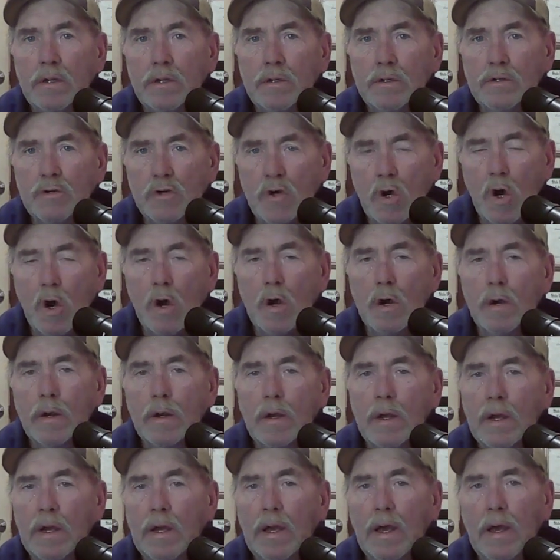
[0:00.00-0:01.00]
to
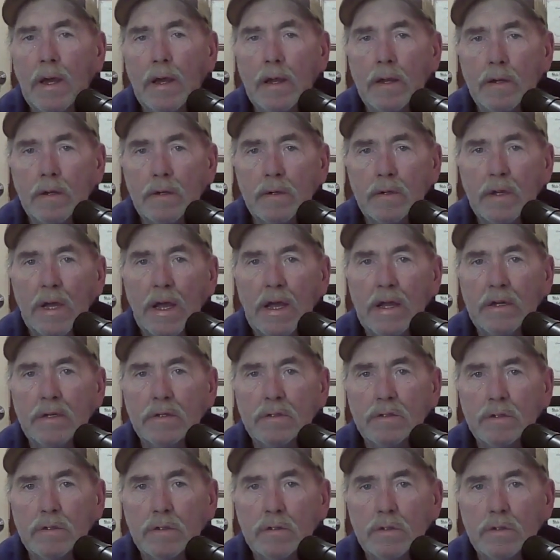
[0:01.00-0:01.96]
heart and, and